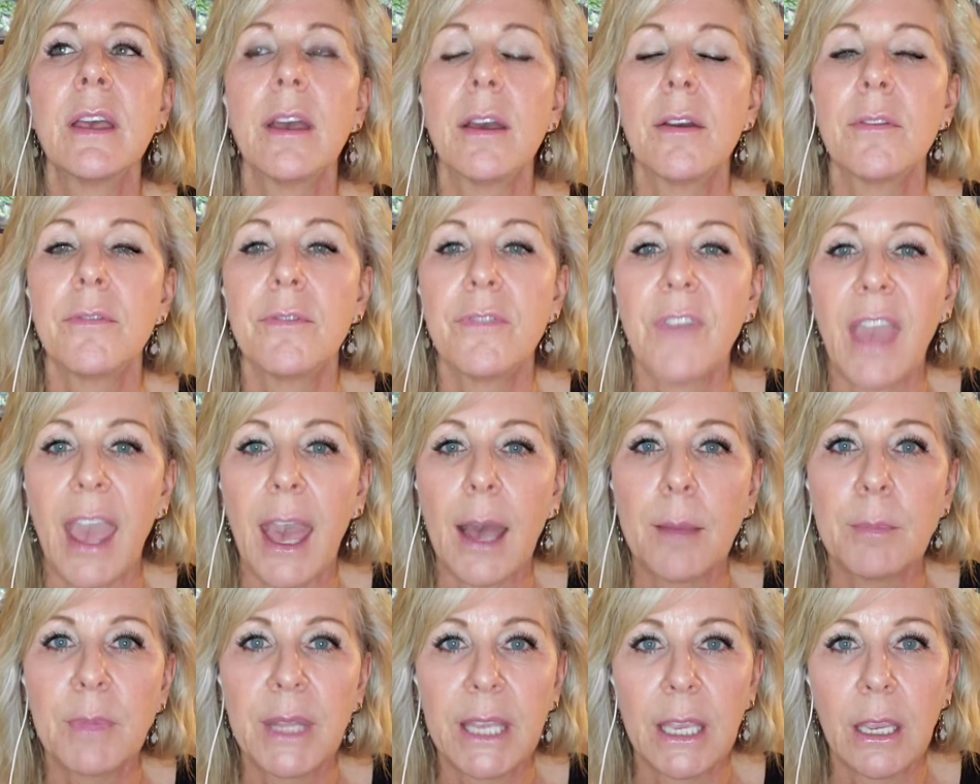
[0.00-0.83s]

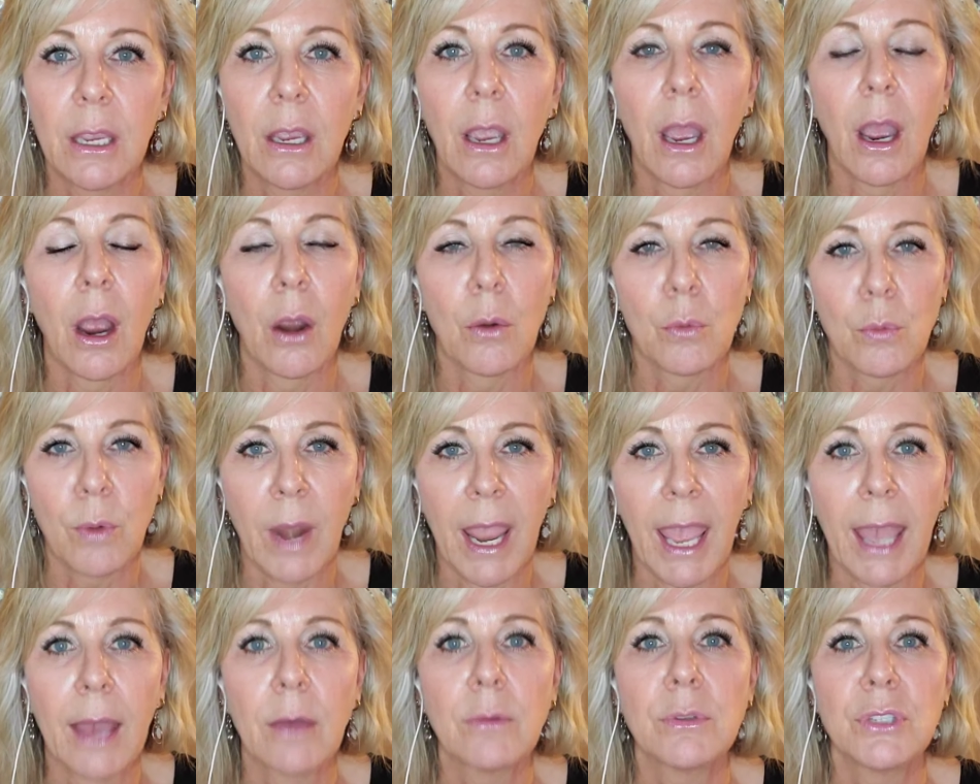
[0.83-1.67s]
family
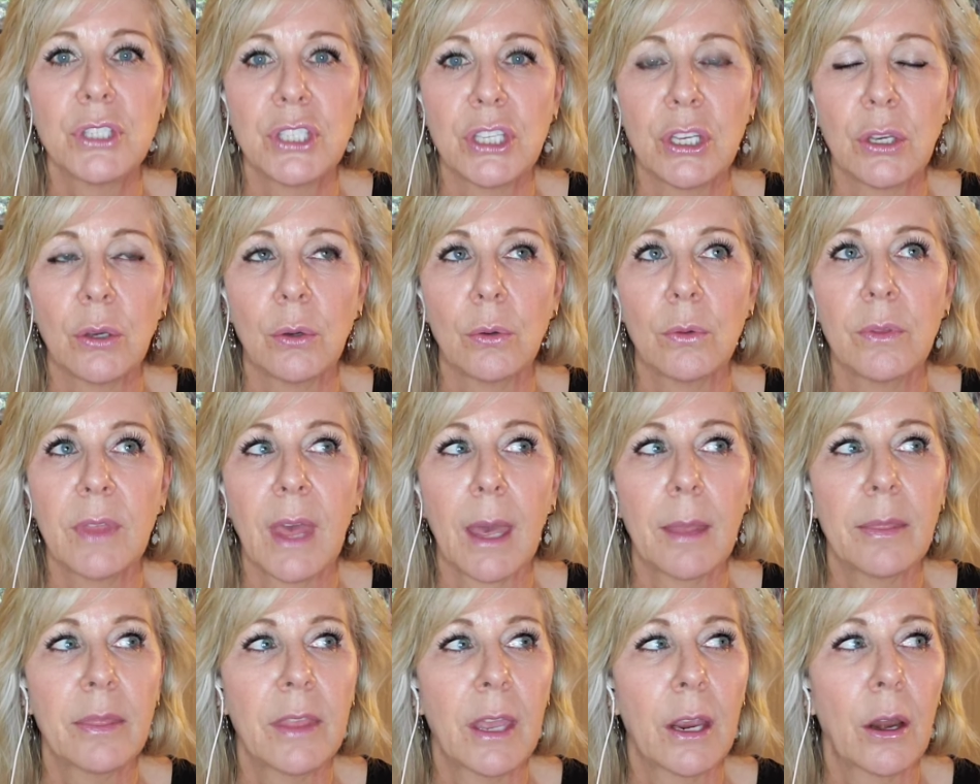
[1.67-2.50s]
around you,
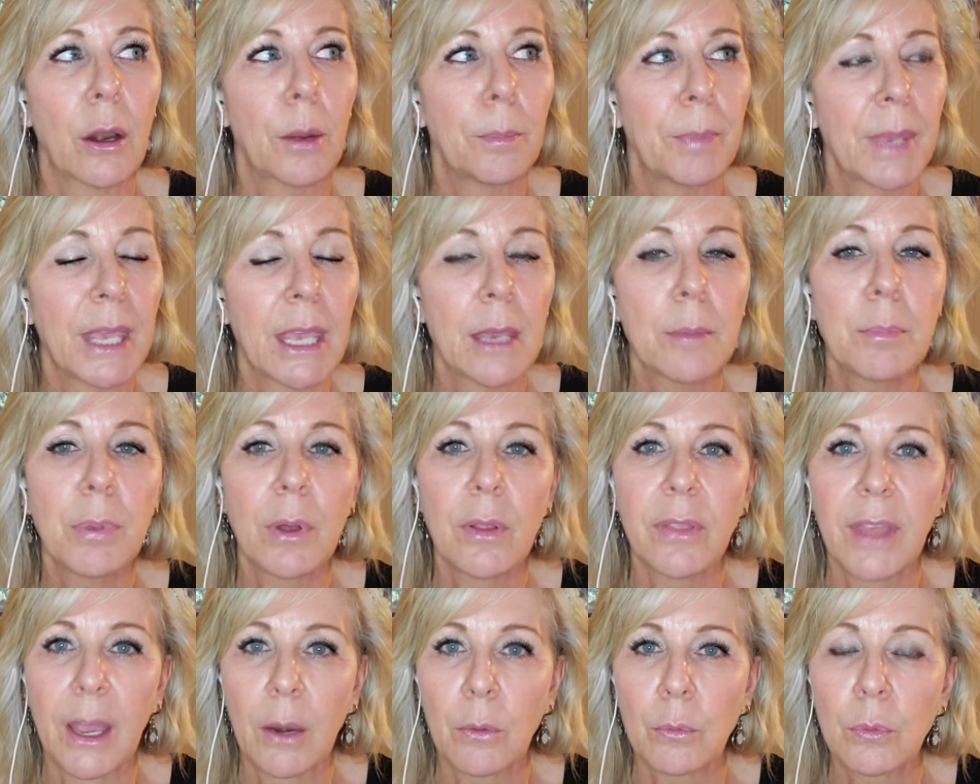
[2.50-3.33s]
that there are people
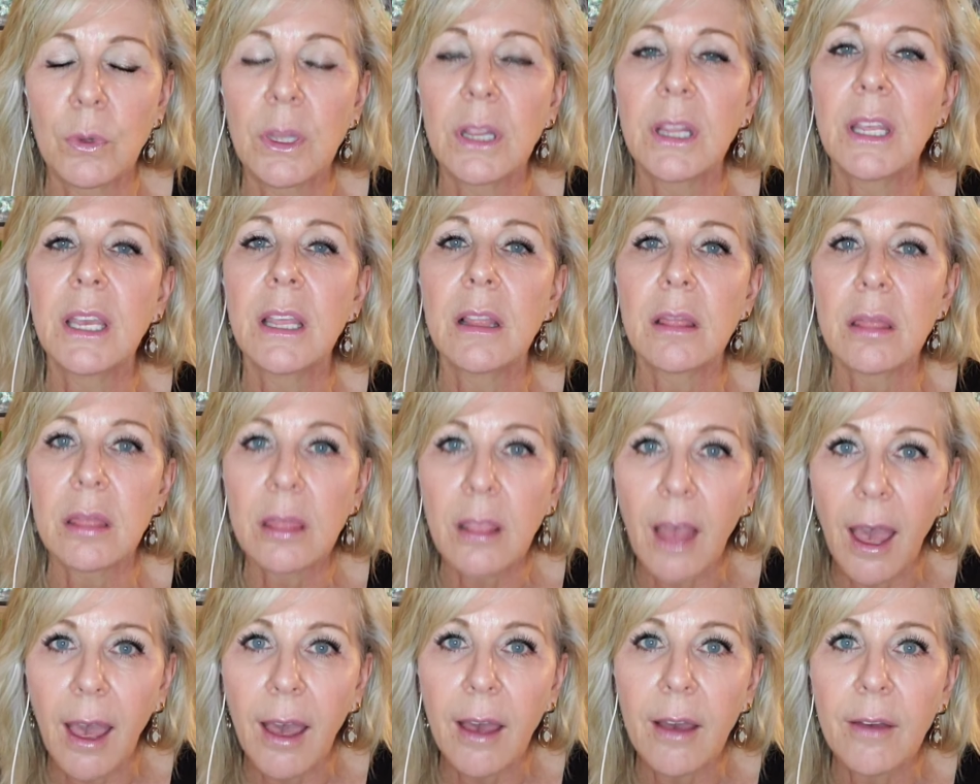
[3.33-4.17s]
that really
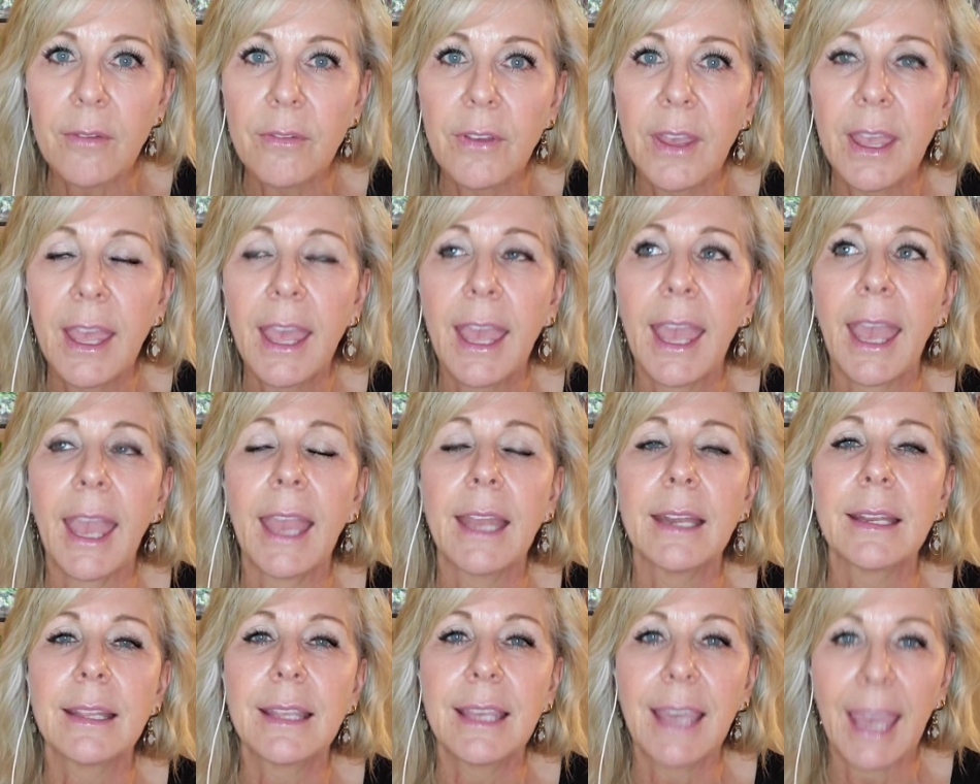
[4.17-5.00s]
love
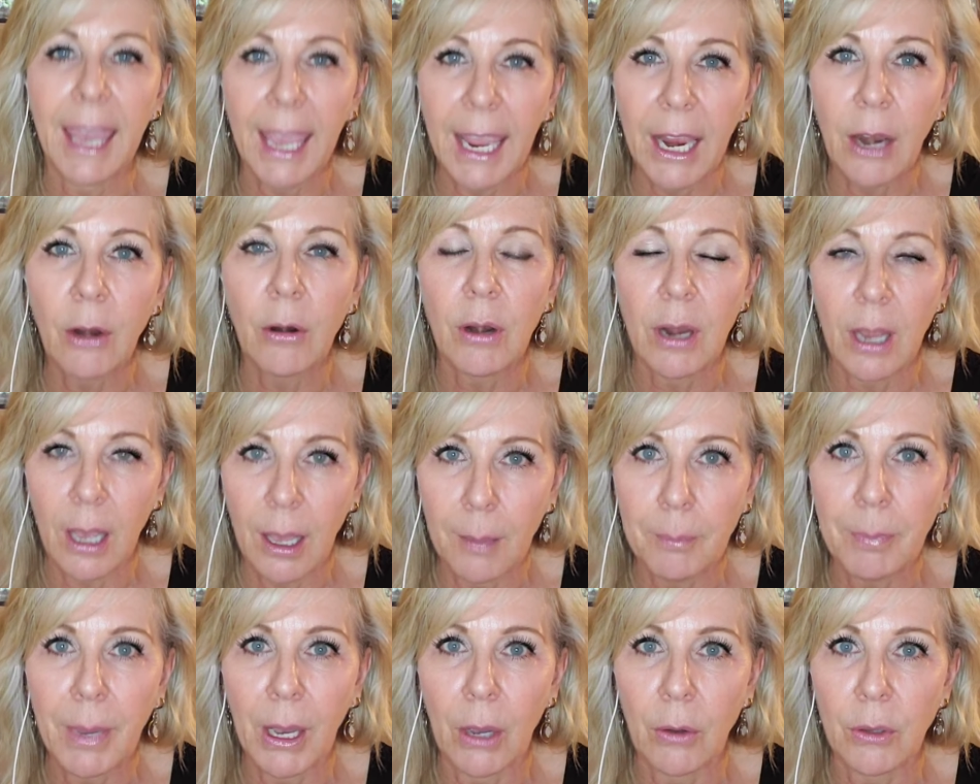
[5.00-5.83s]
and care
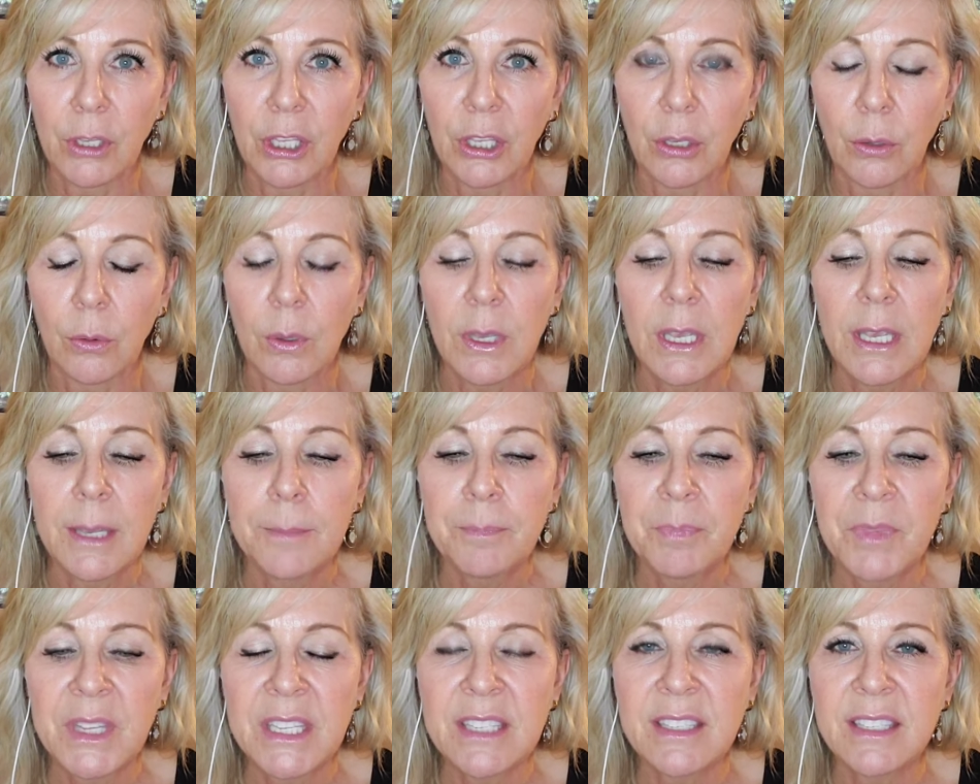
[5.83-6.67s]
about you.
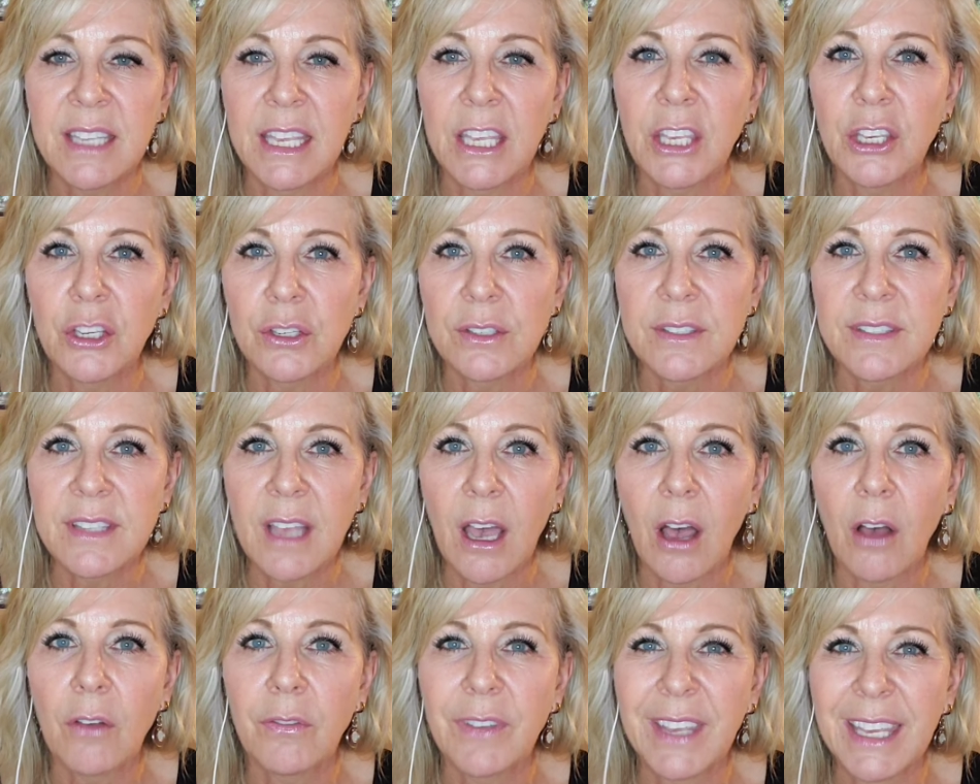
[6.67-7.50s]
Sink
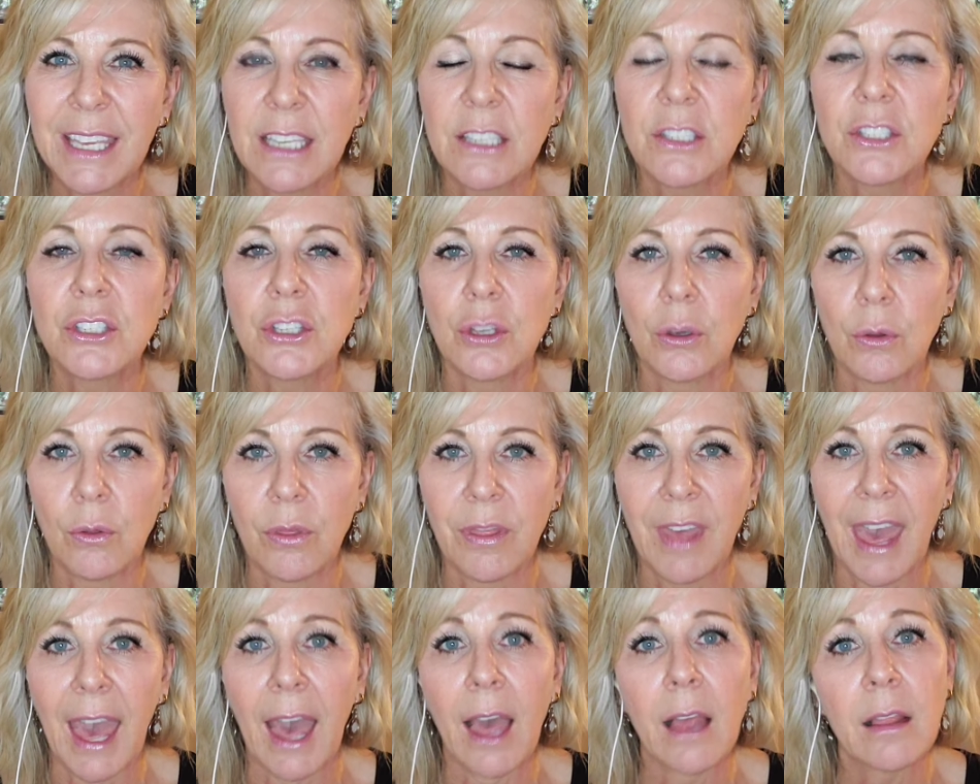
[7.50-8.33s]
yourself into
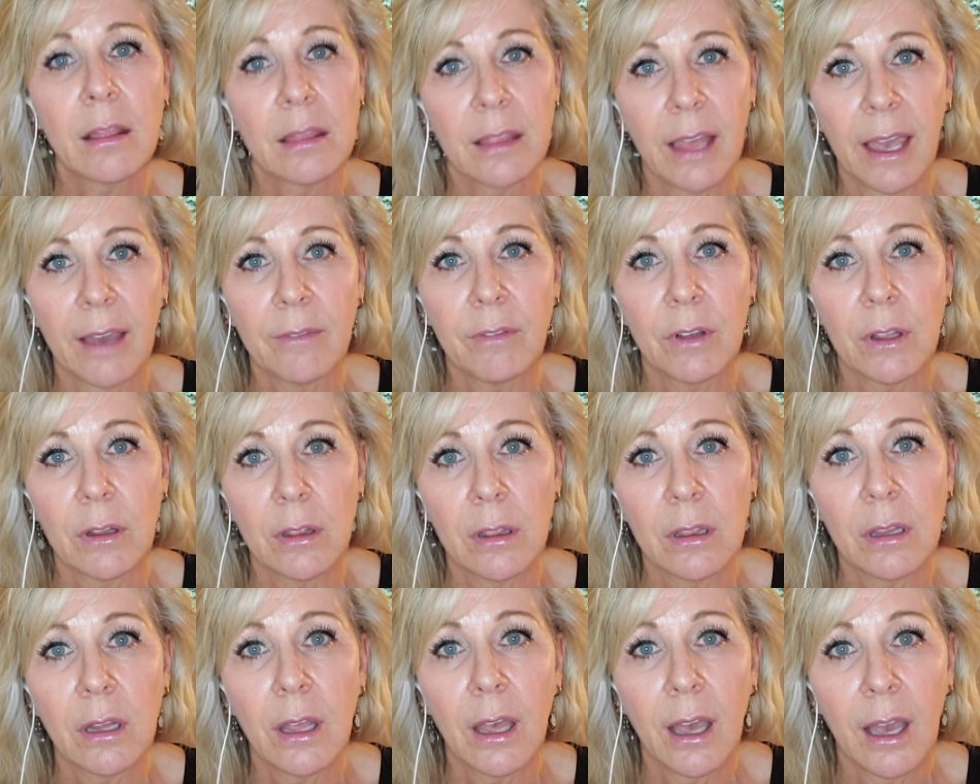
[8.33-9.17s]
that
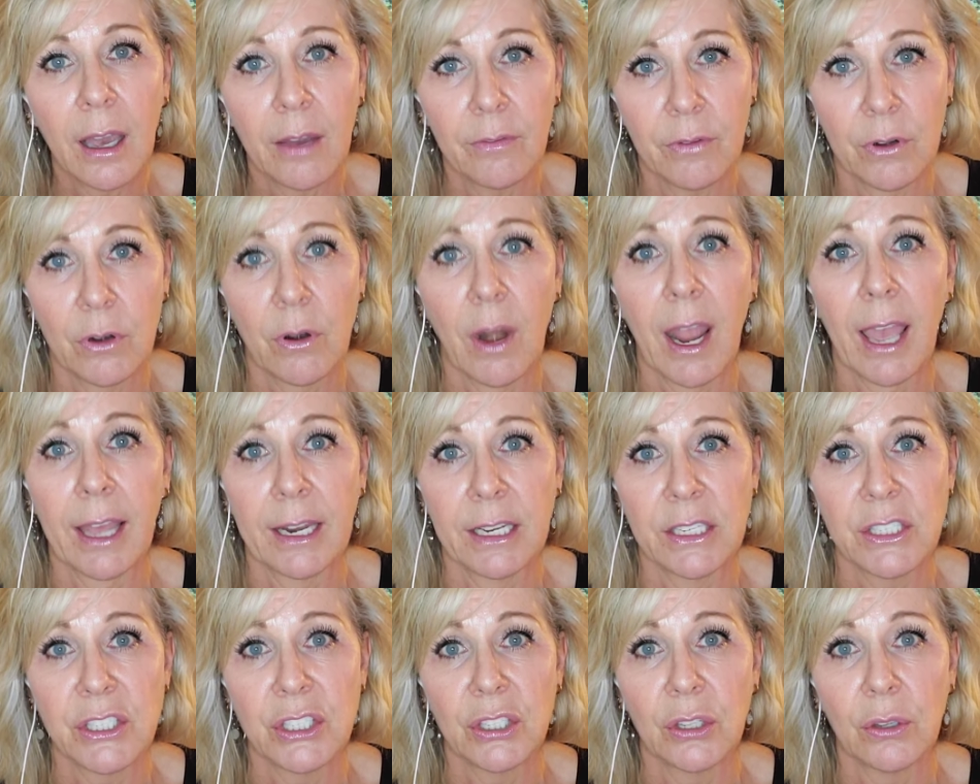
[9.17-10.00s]
level of
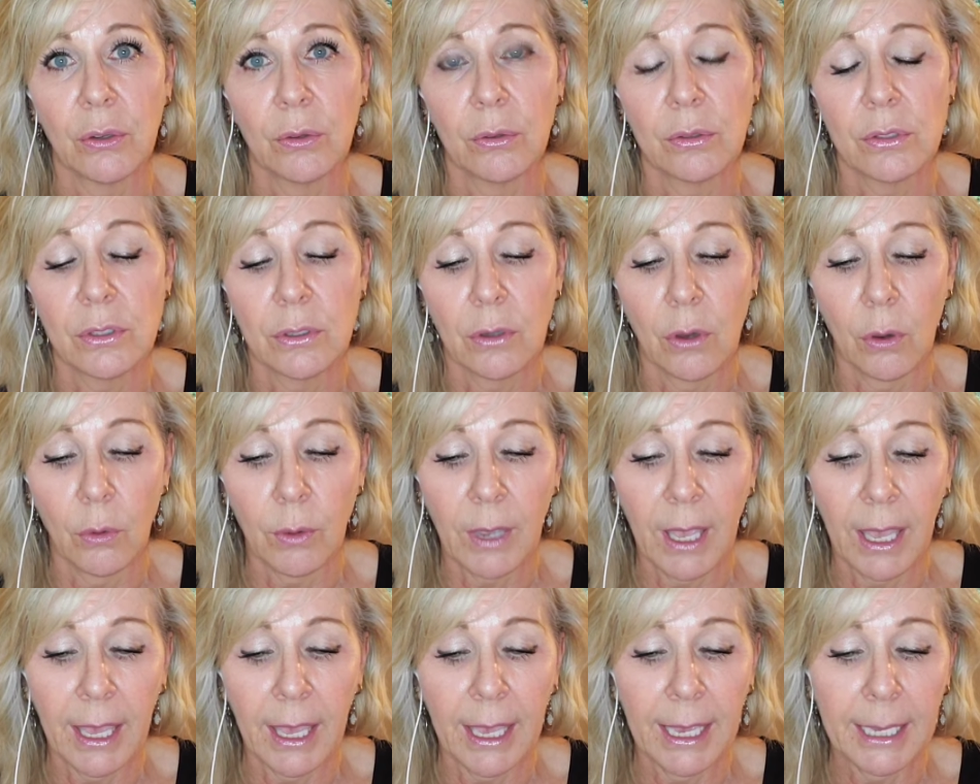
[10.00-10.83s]
gratitude,
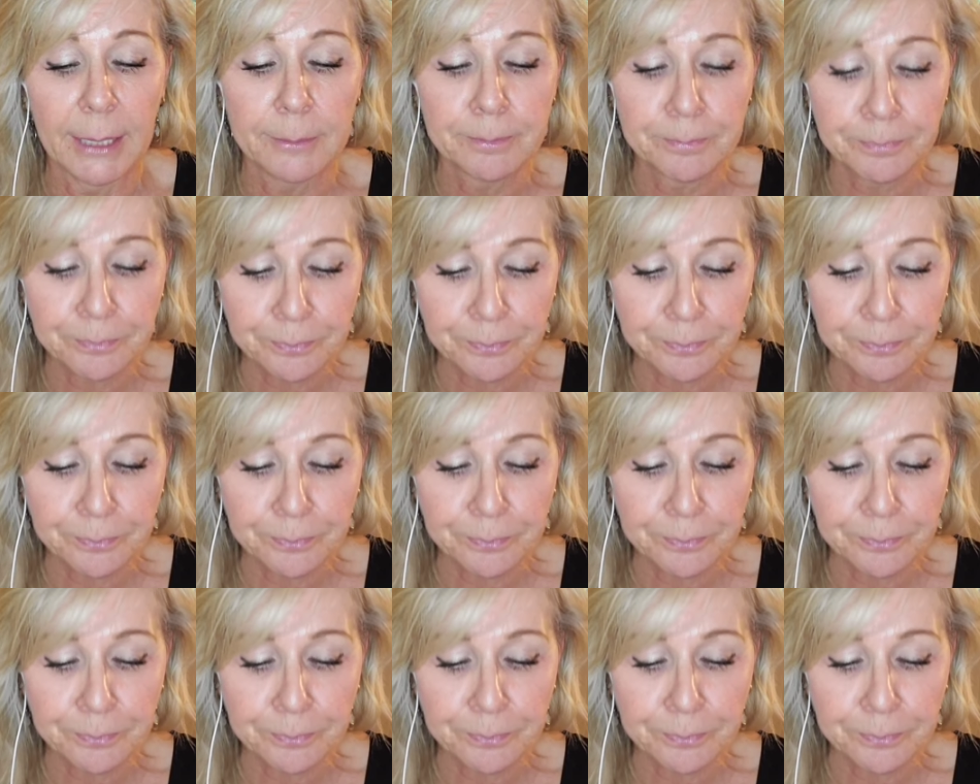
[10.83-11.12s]
okay?